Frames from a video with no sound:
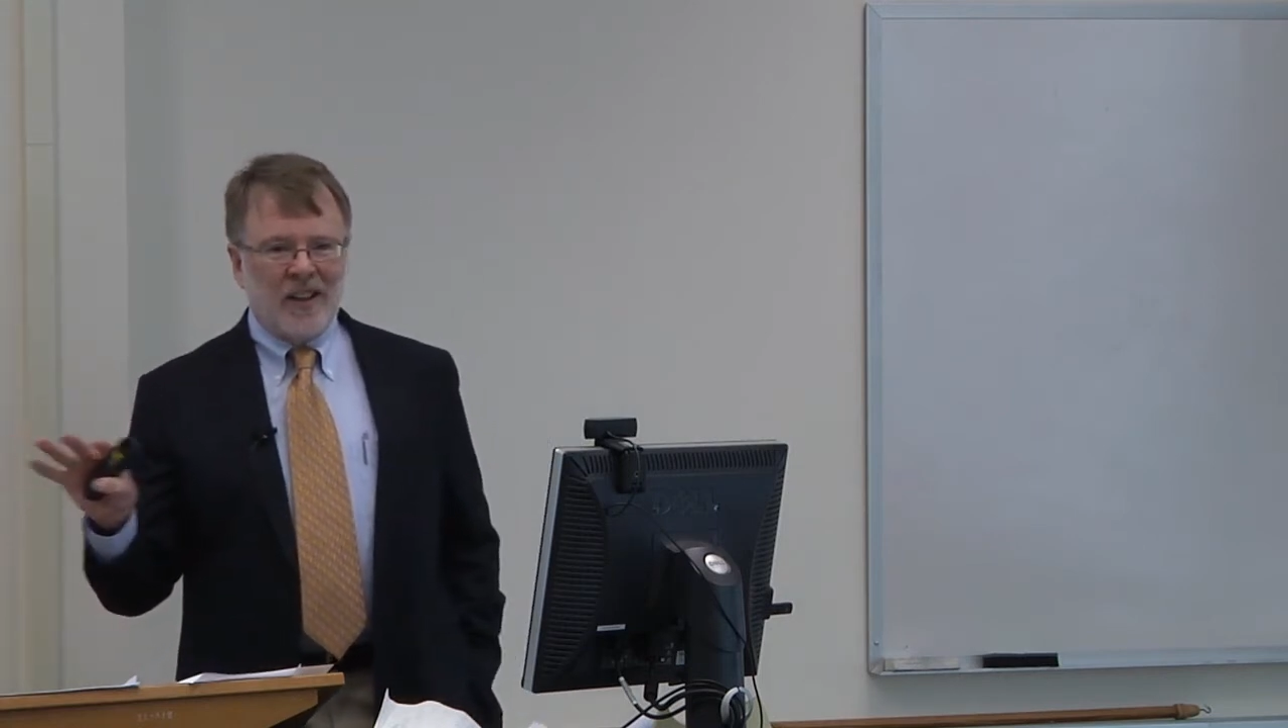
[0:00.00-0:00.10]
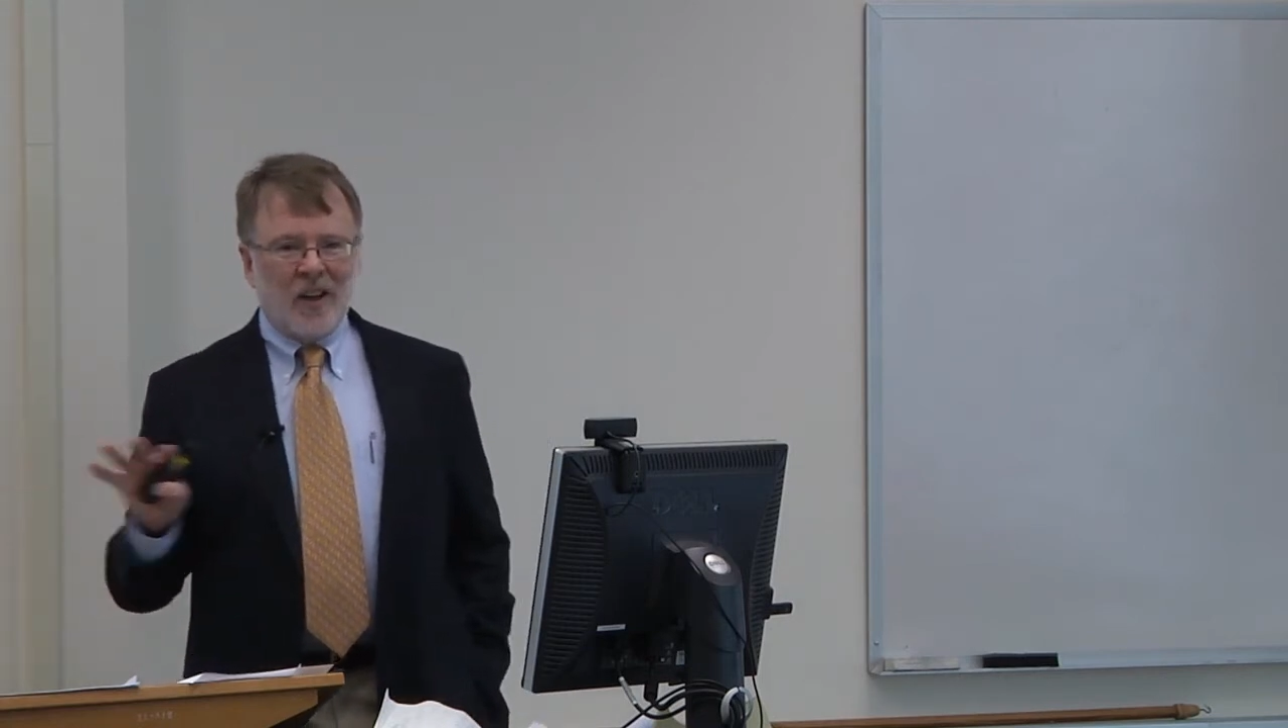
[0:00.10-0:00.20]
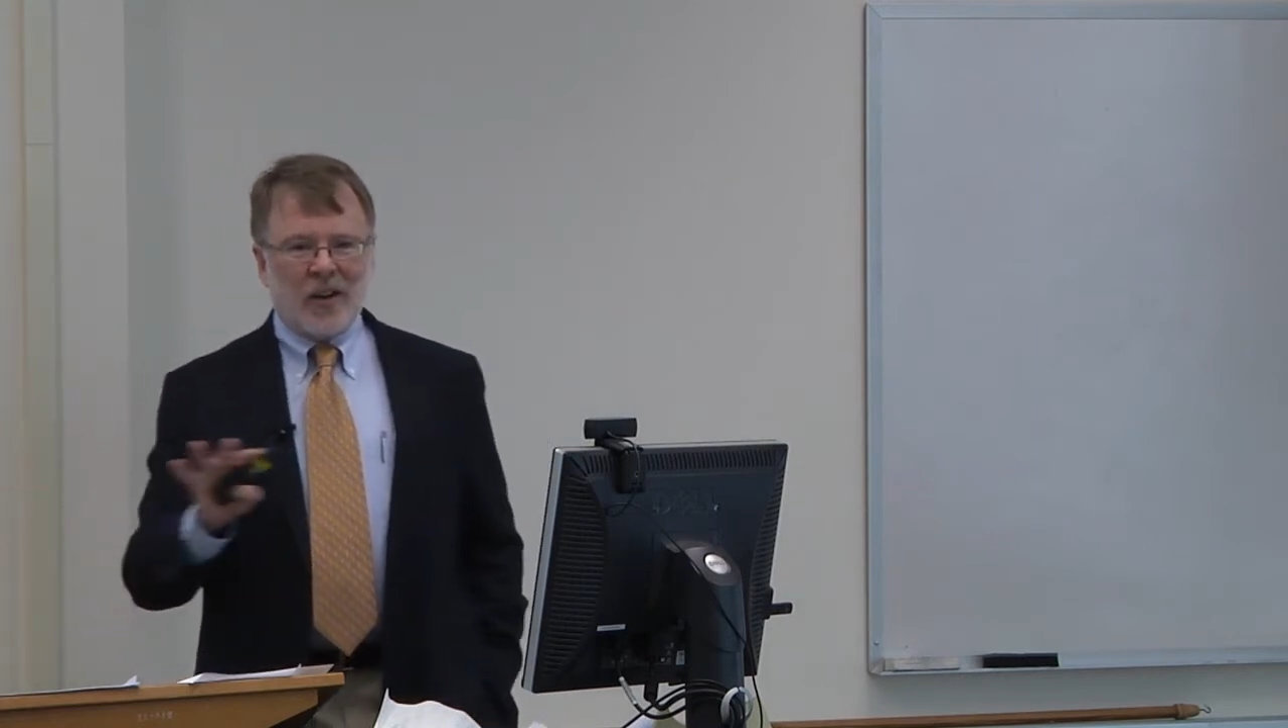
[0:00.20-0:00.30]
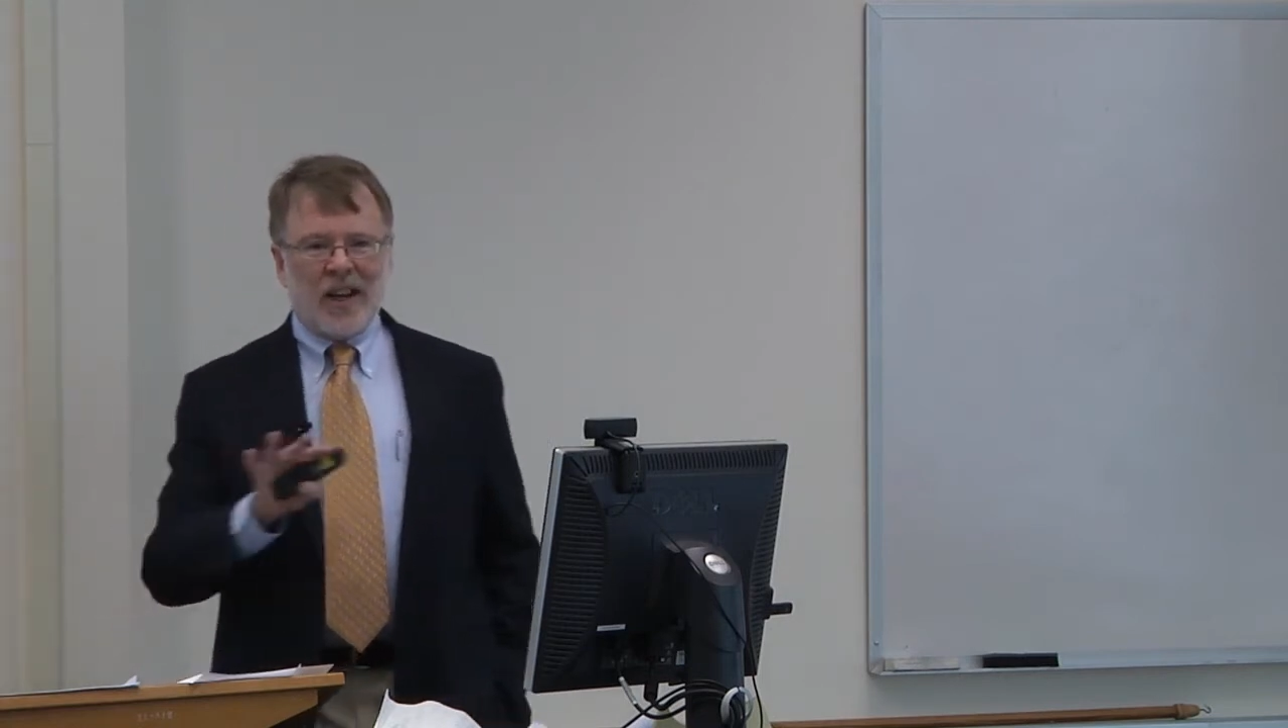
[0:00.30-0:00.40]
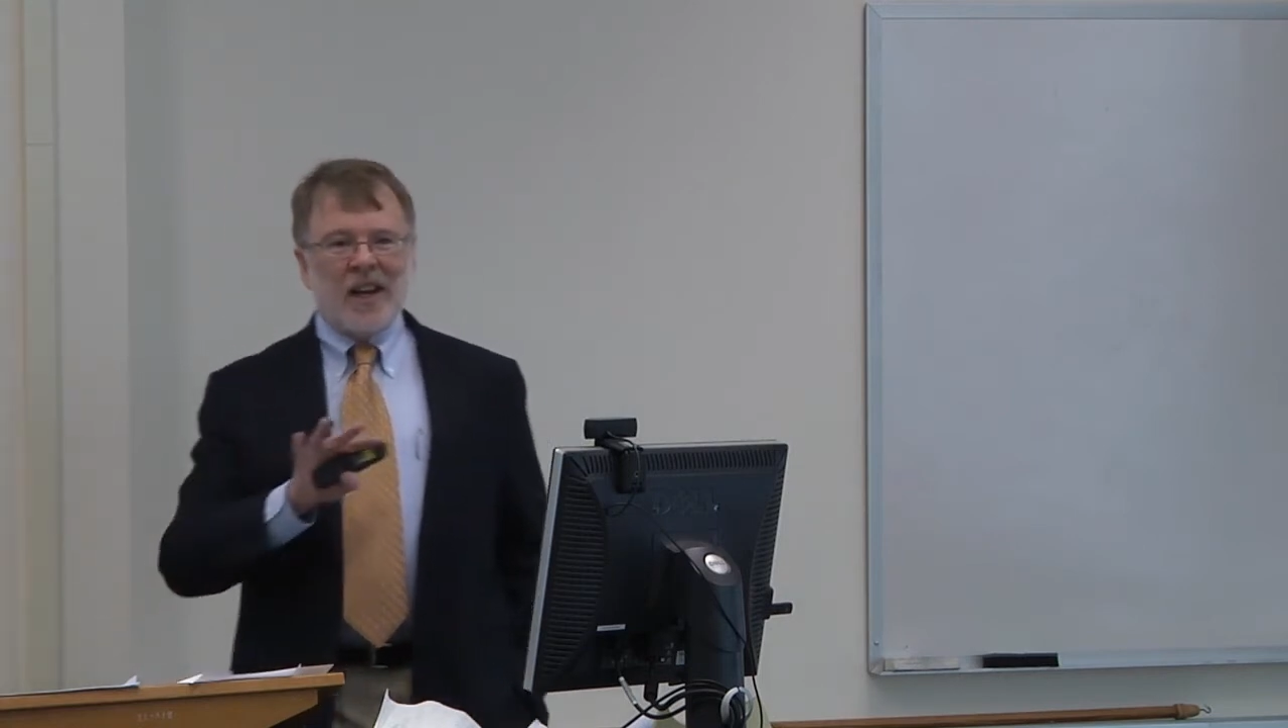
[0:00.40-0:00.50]

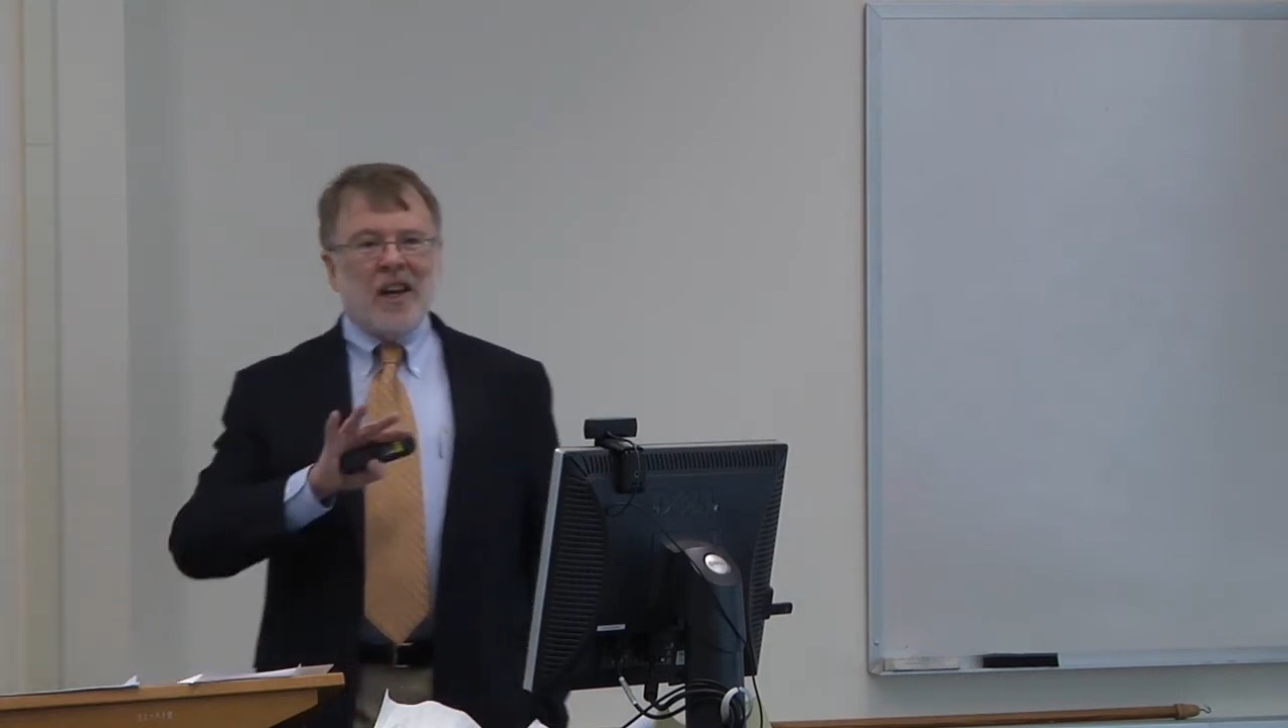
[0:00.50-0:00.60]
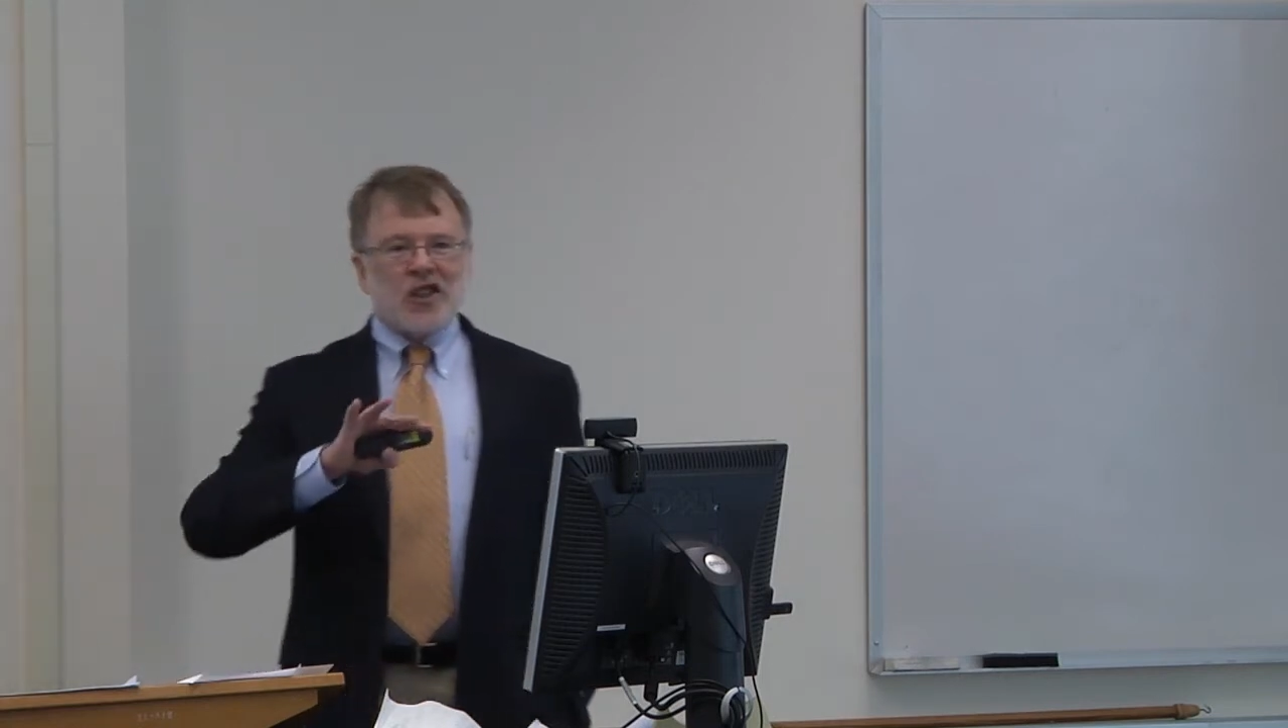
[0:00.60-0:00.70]
Okay,